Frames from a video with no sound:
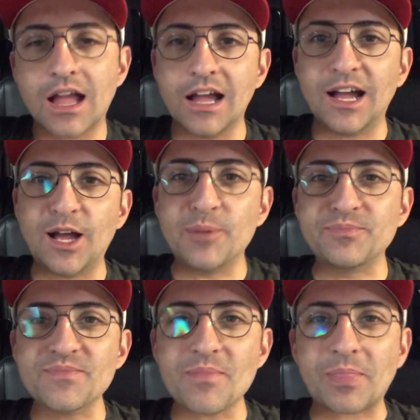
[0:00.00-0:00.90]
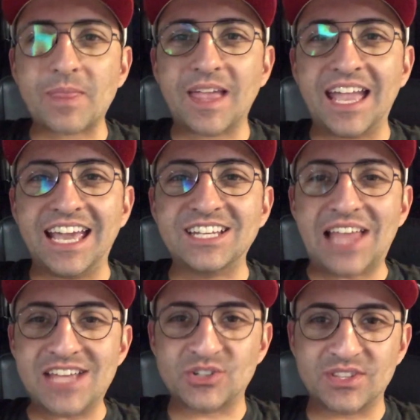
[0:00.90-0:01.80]
Um, and
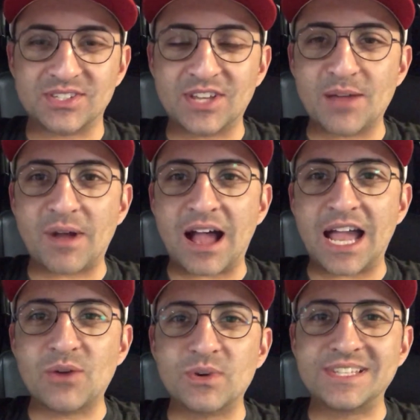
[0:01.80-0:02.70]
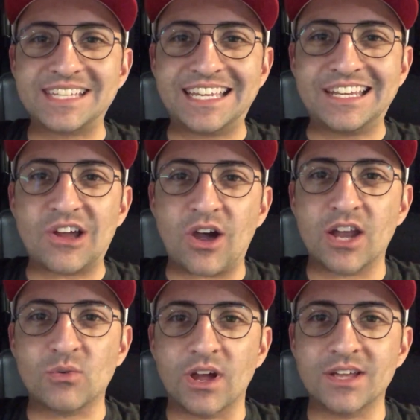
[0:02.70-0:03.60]
last year this time, I was in
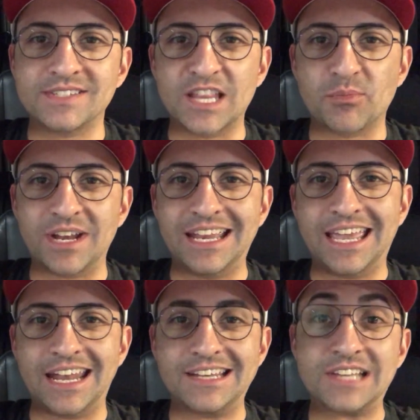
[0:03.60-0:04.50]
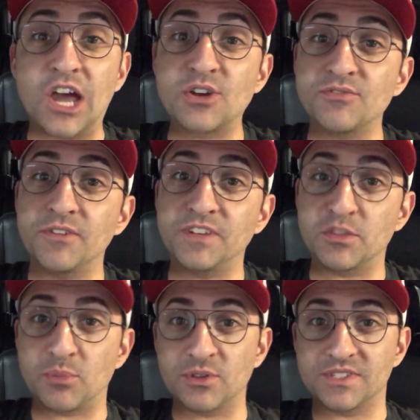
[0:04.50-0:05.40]
Ottawa celebrating Canada's
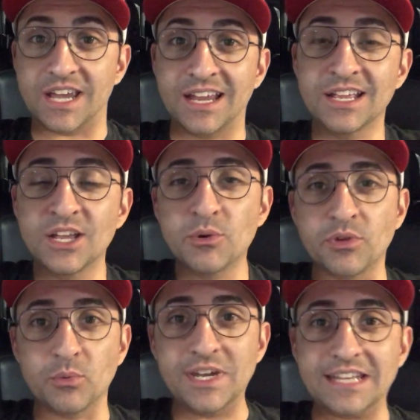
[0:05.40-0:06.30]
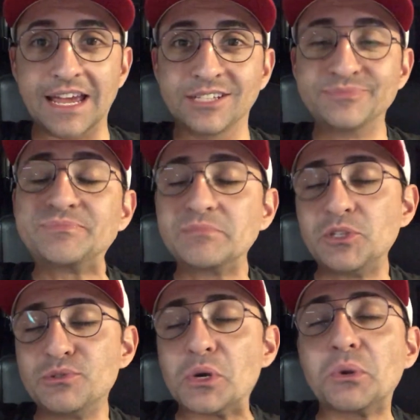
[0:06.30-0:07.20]
150th birthday with We Day.
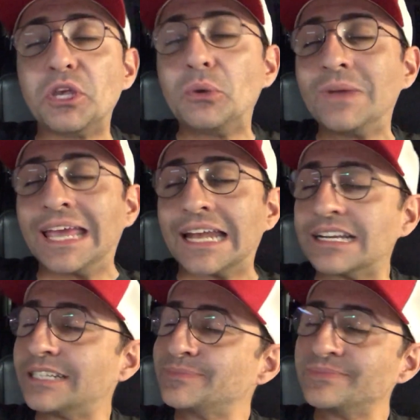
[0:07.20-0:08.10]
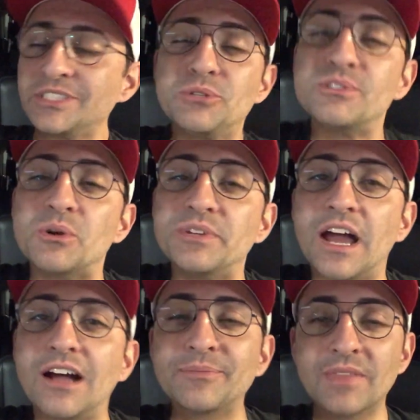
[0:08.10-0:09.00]
You so cute, Canada. You so
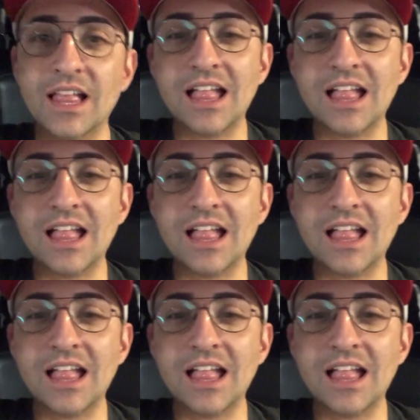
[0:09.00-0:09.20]
young.